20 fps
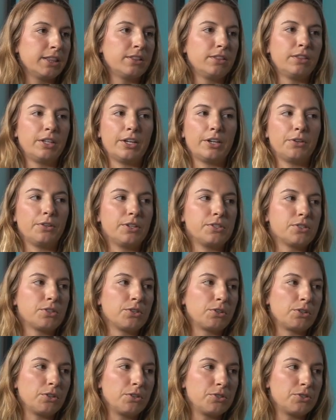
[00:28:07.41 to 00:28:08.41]
this
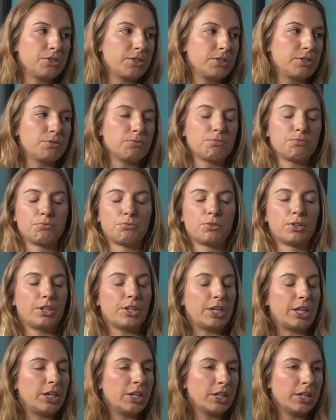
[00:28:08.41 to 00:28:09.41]
girl is just
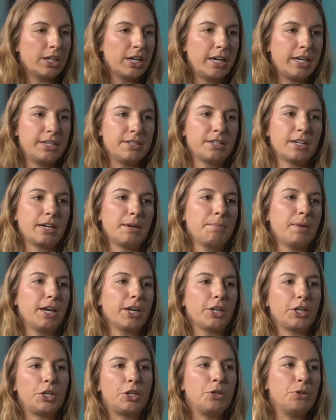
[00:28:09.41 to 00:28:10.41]
really good, is going to make
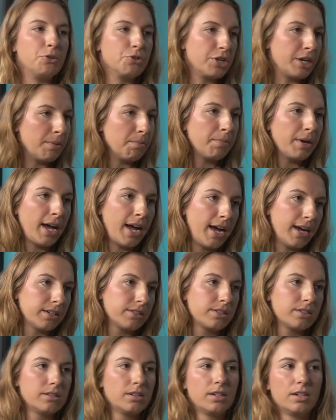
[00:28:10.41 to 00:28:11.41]
a huge
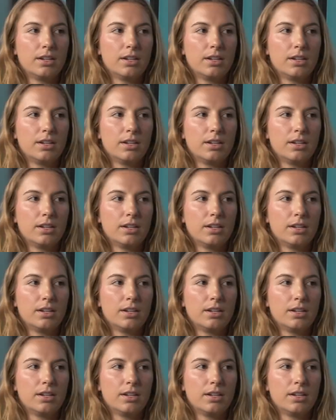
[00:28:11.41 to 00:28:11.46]
impact,